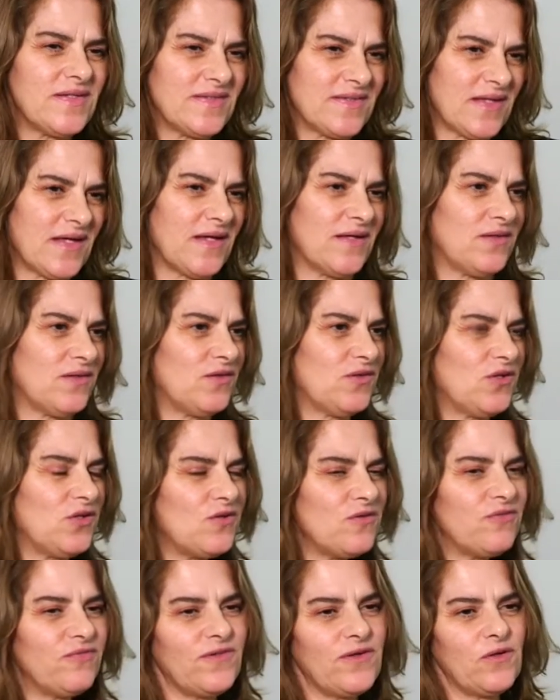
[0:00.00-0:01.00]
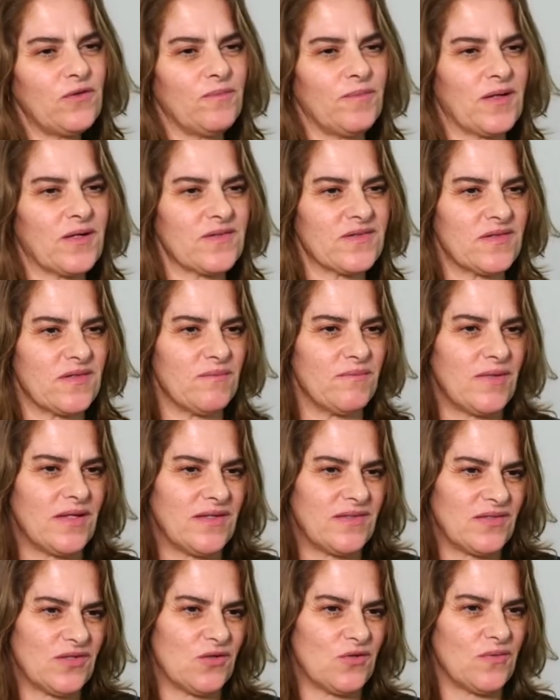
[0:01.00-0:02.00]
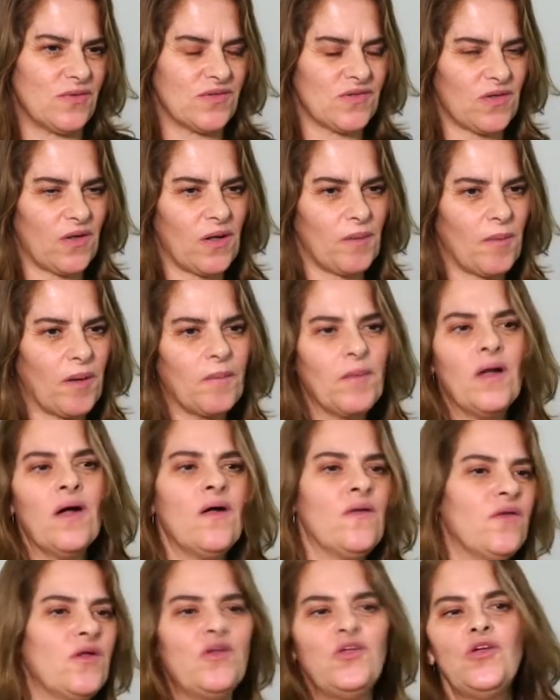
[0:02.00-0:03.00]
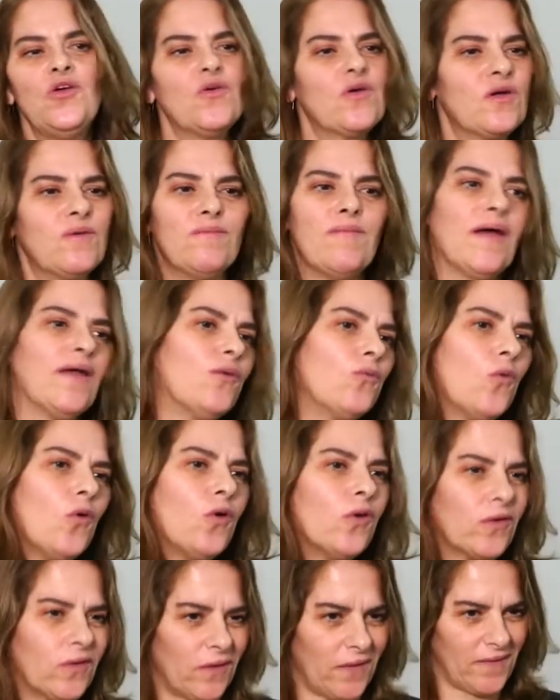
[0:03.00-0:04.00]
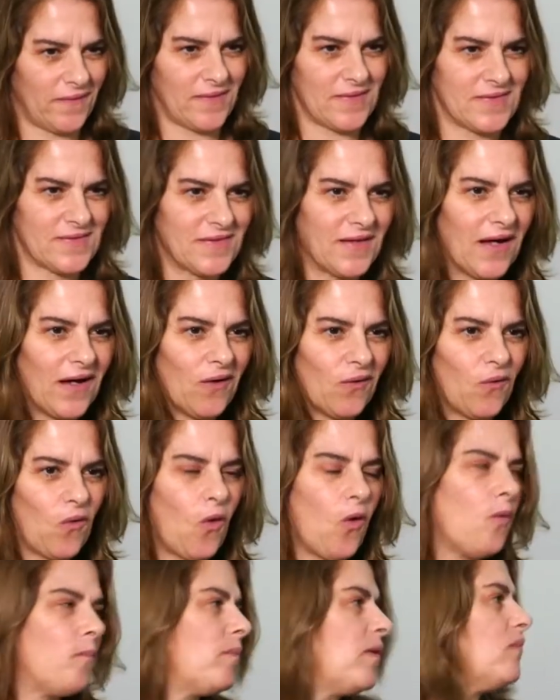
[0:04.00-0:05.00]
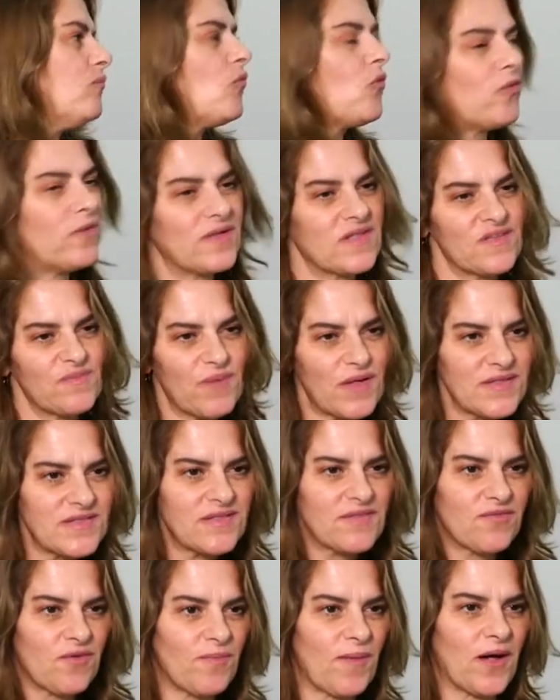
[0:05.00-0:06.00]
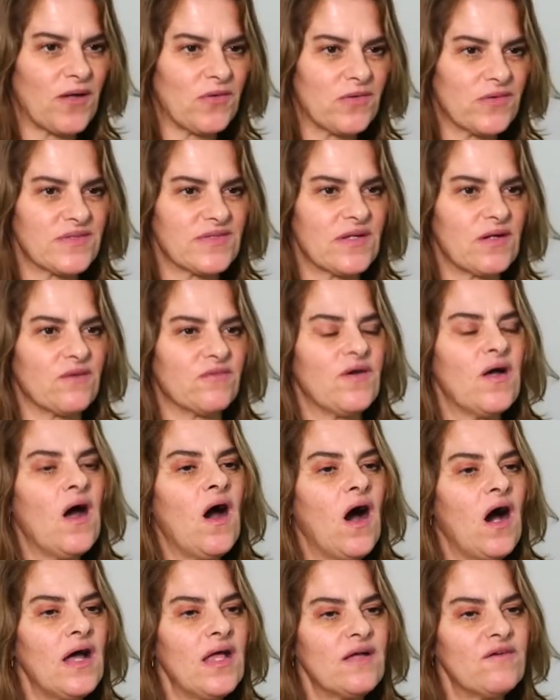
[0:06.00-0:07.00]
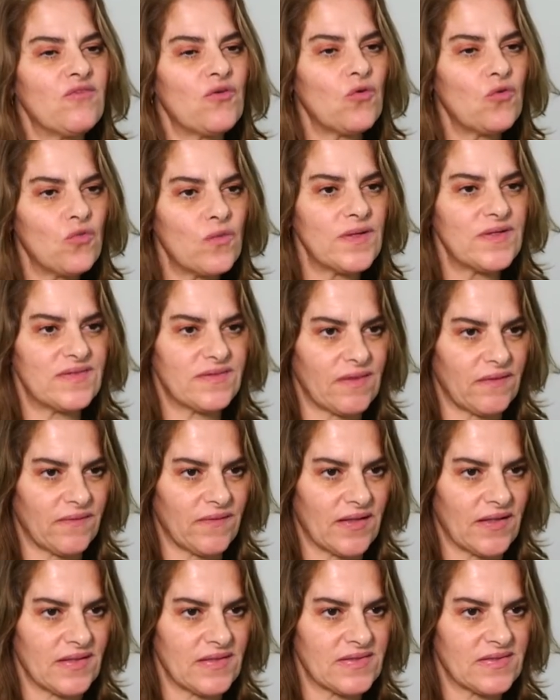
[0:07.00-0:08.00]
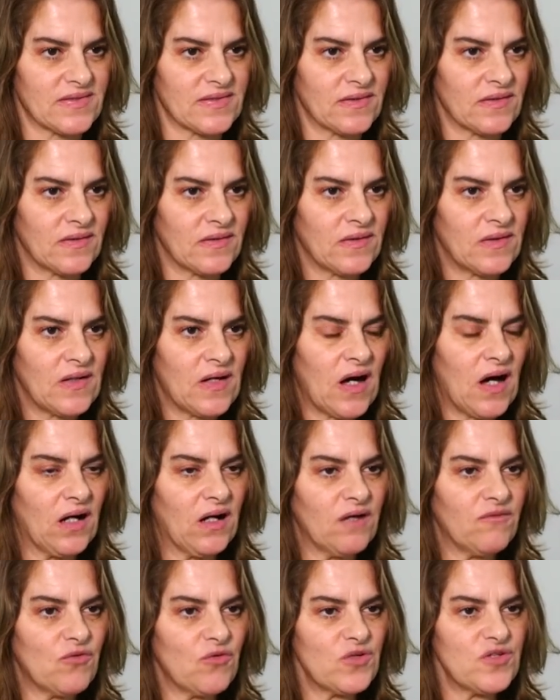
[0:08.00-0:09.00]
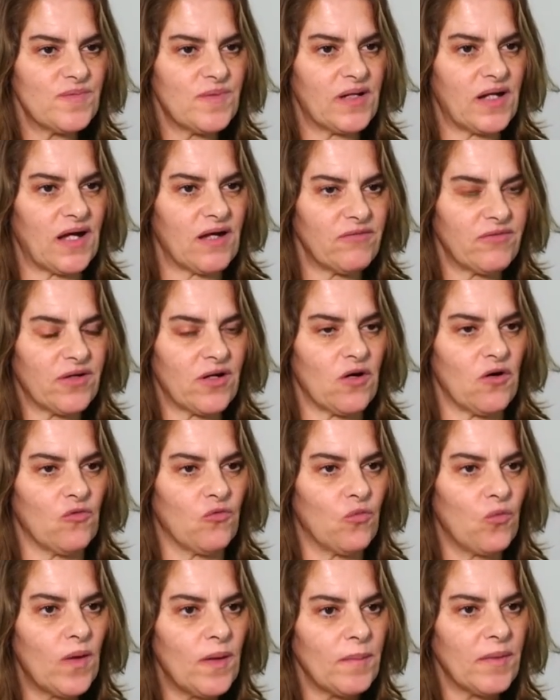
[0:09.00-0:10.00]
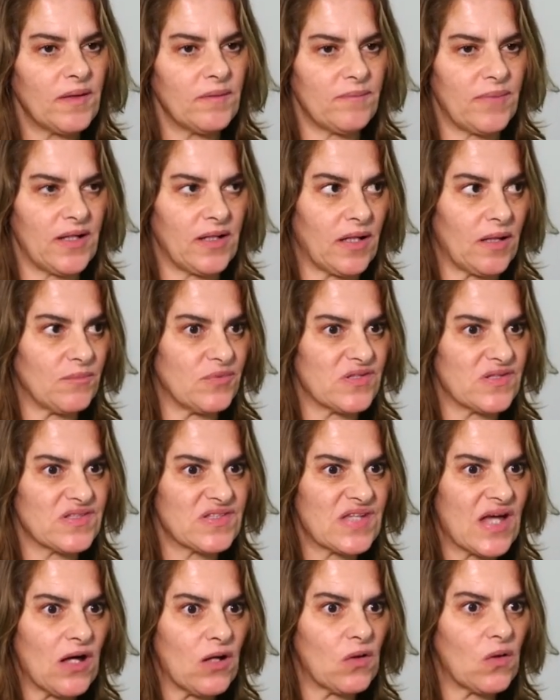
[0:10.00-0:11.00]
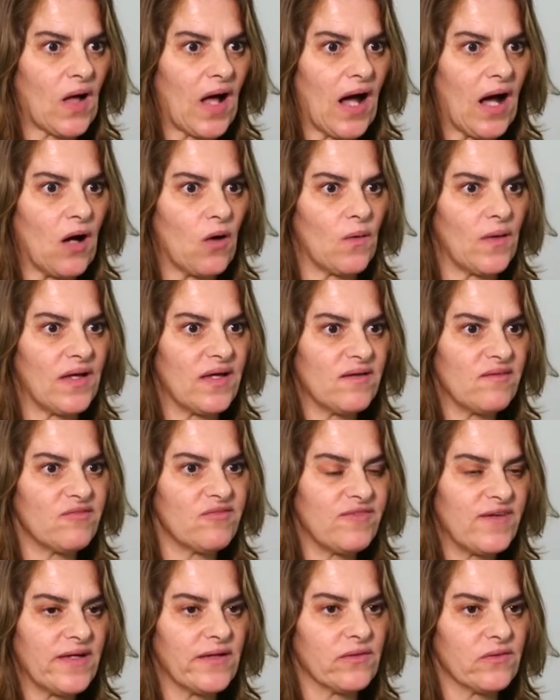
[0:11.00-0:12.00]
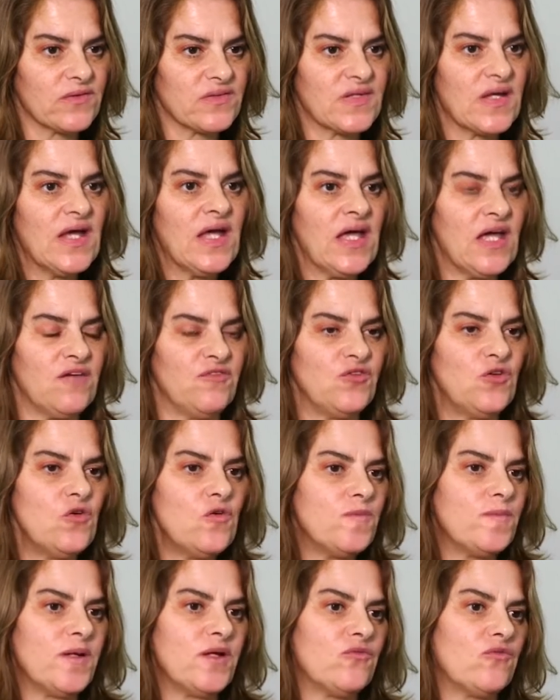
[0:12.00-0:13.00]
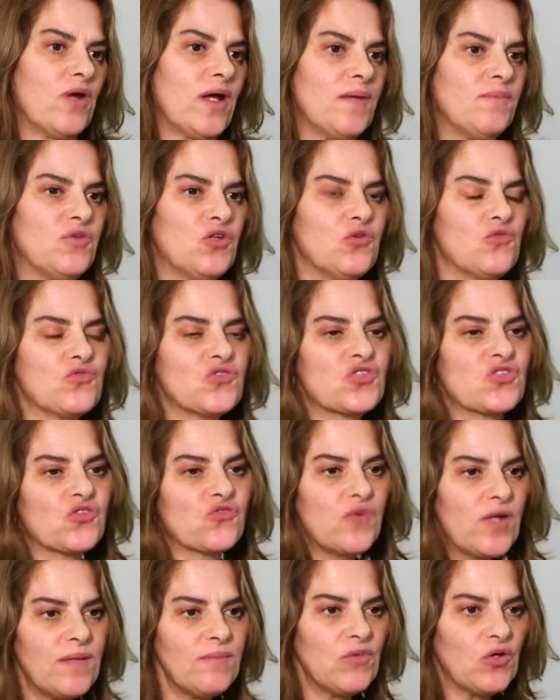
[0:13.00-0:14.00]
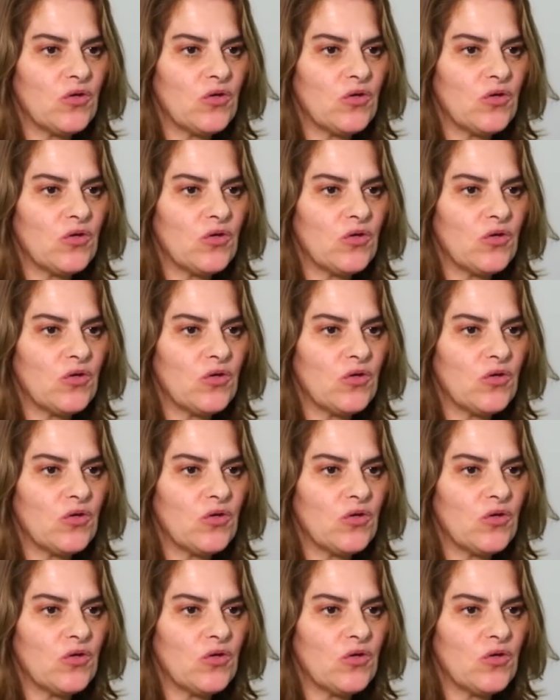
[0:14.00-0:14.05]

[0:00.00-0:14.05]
said, do you feel because of the Me Too and Time Up that you can make work like this now or be more expressive about yourself? I have always done this and I've always been an advocate of women being able to tell how it feels. If you've been raped, you scream